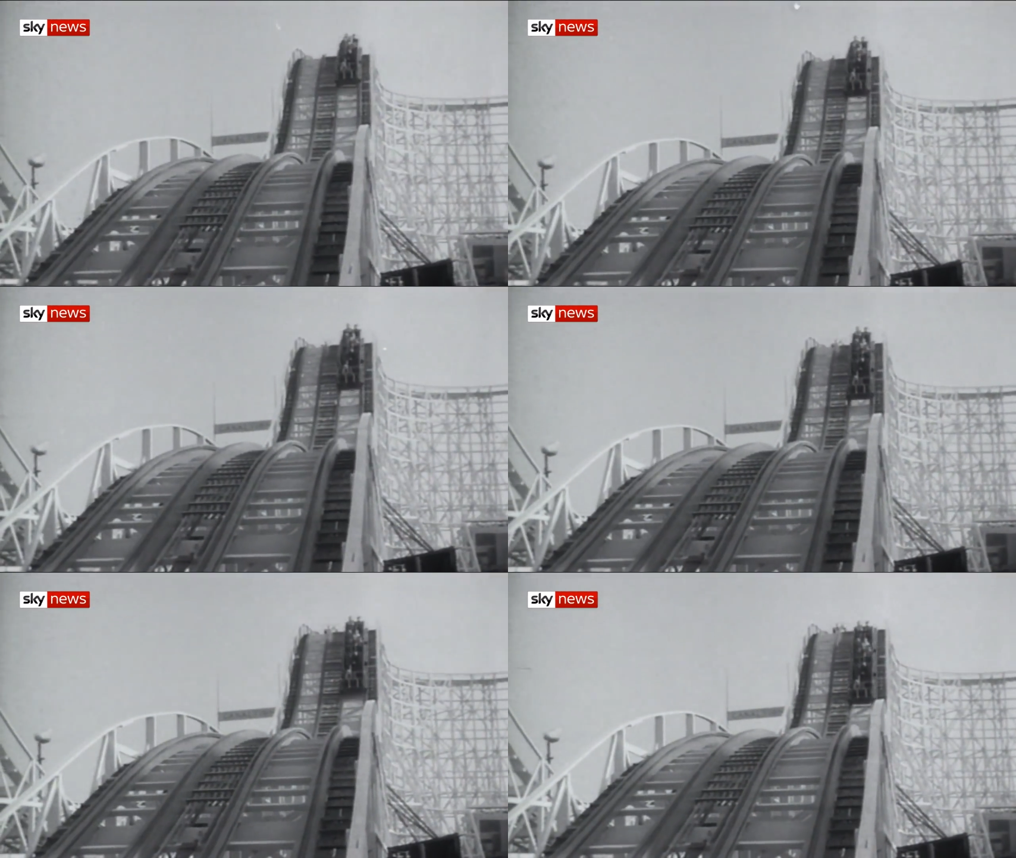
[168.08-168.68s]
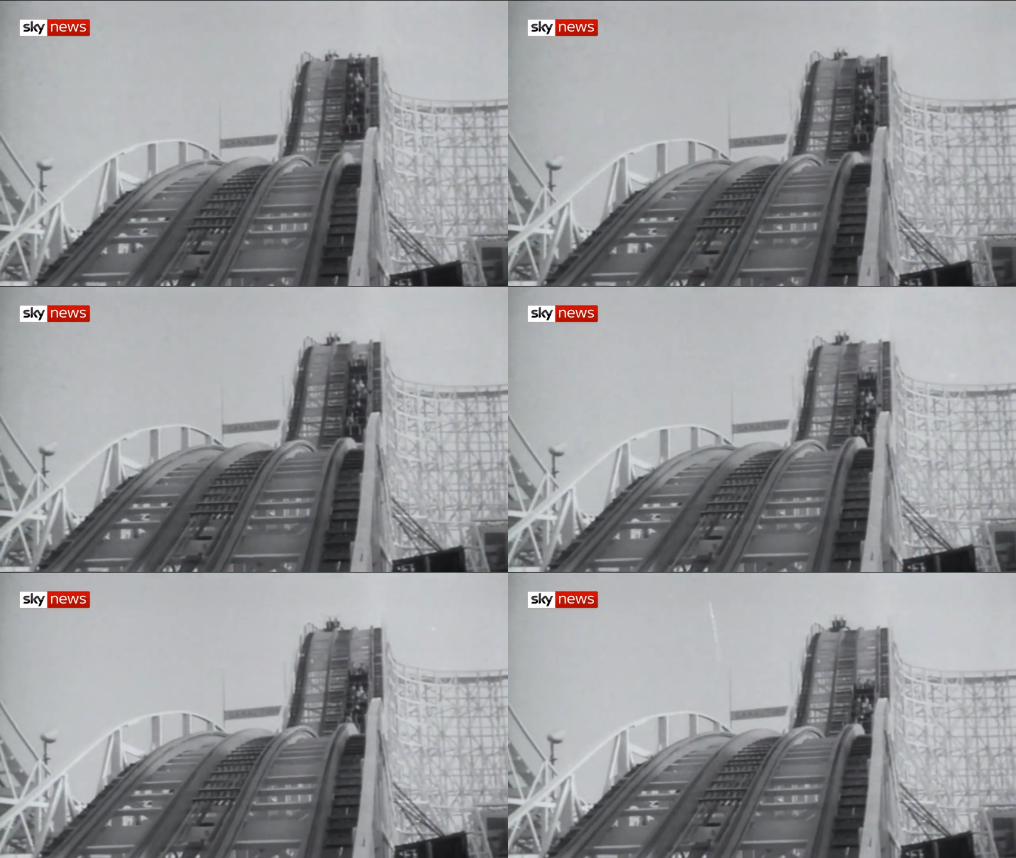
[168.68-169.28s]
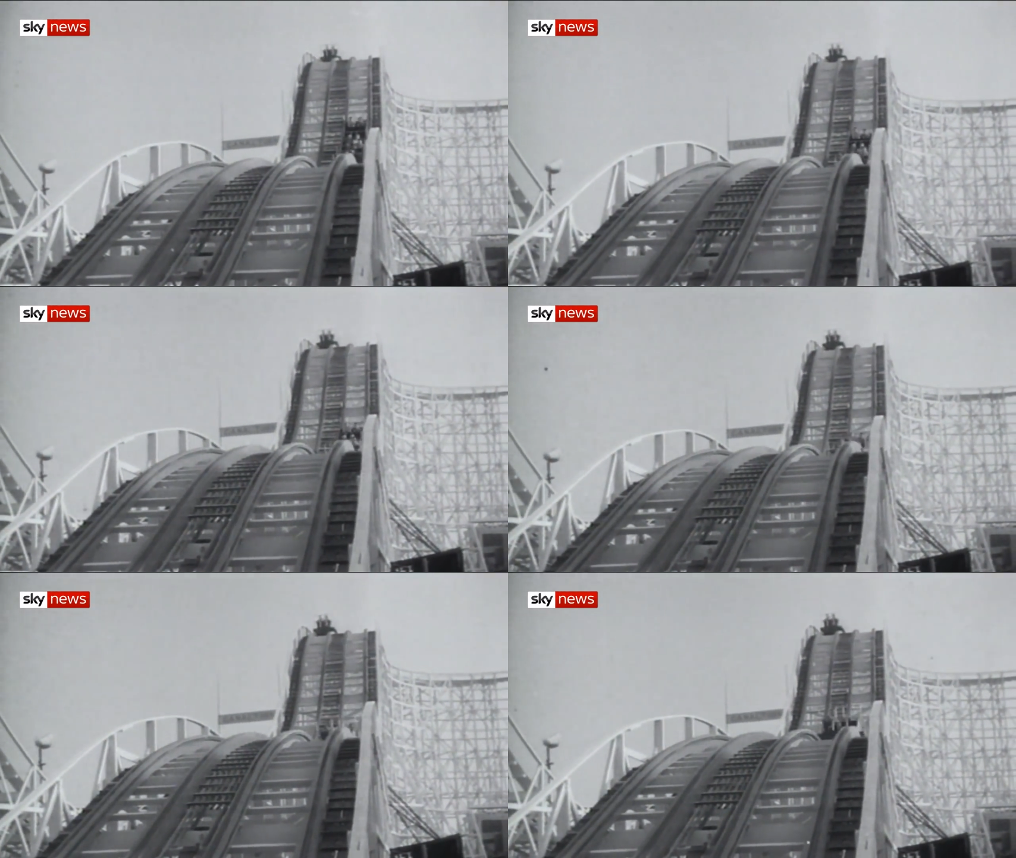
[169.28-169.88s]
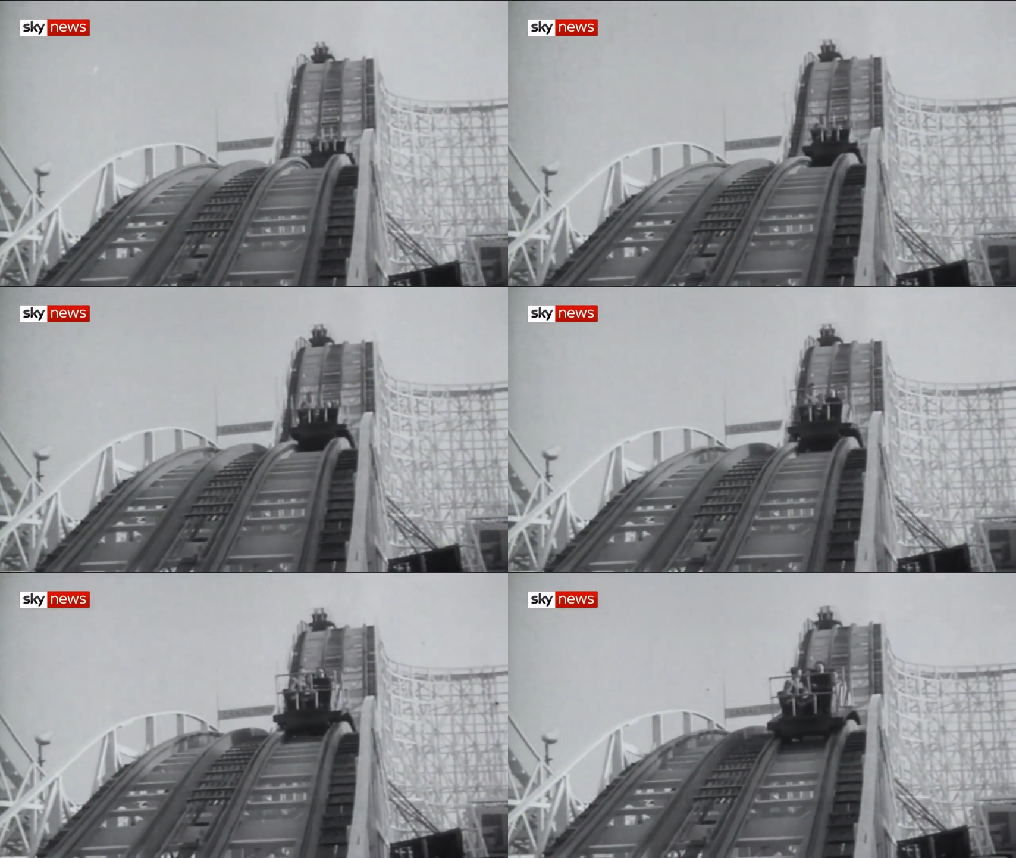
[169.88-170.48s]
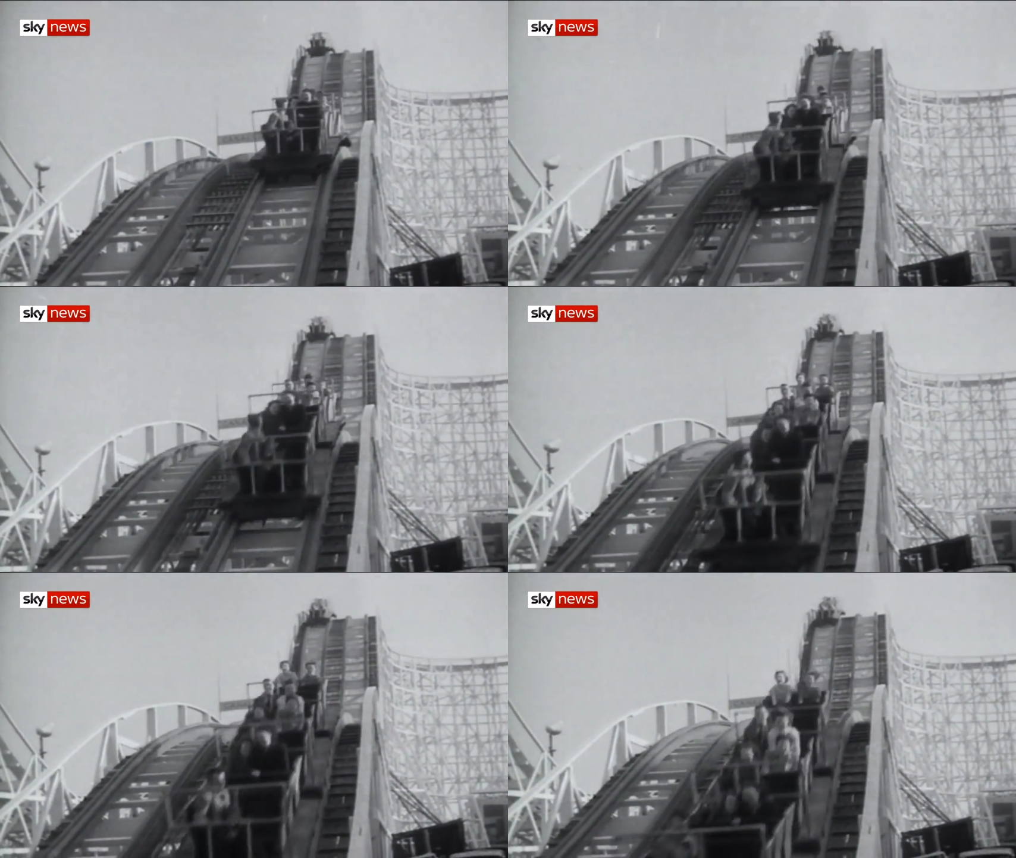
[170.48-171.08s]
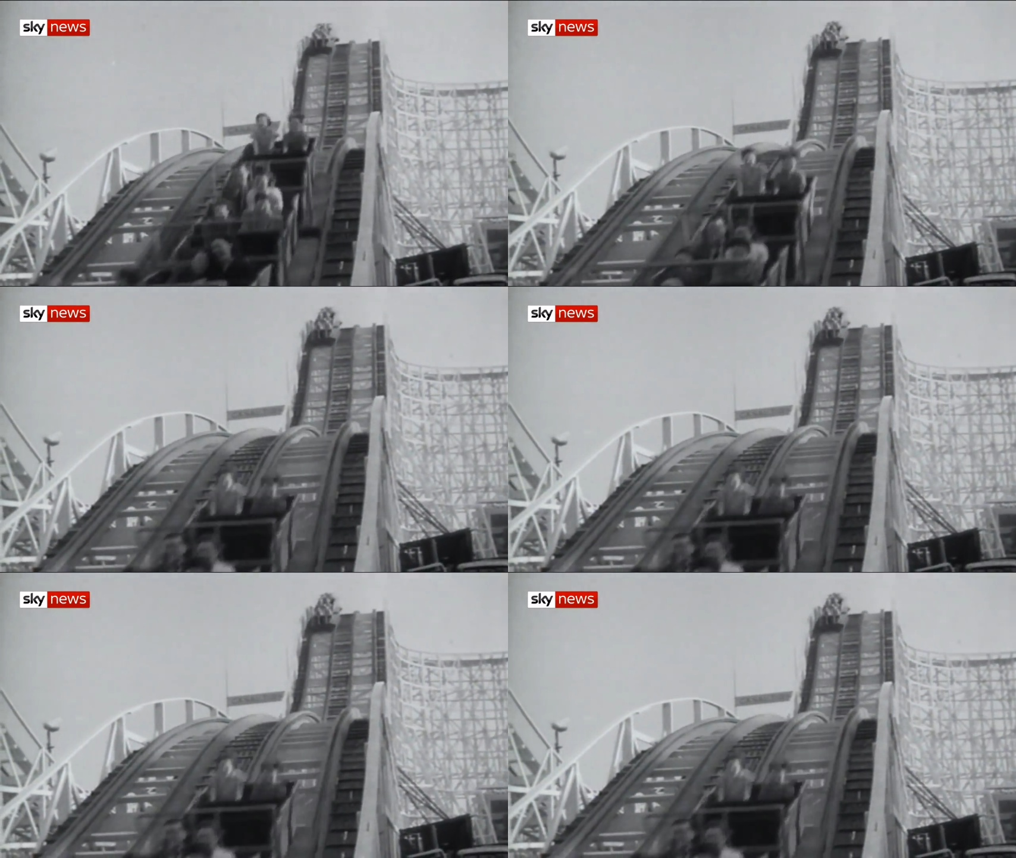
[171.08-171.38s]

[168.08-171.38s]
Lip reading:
[unreadable: no face in view]